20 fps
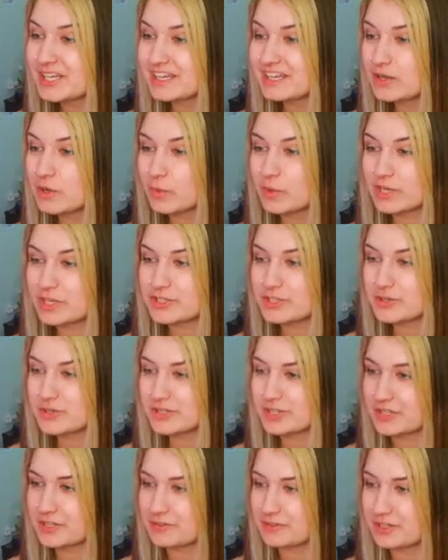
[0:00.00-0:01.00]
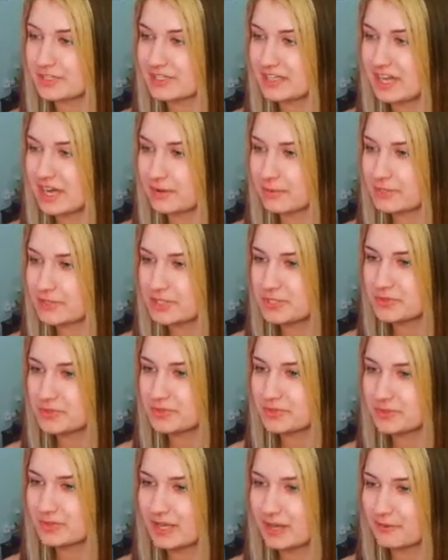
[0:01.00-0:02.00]
What did you think of it? How would you
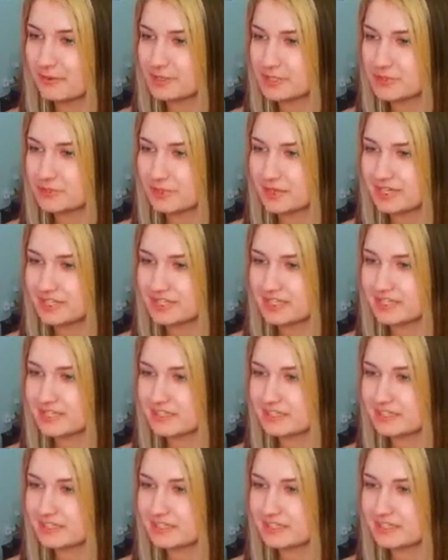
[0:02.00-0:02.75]
how would you rate it?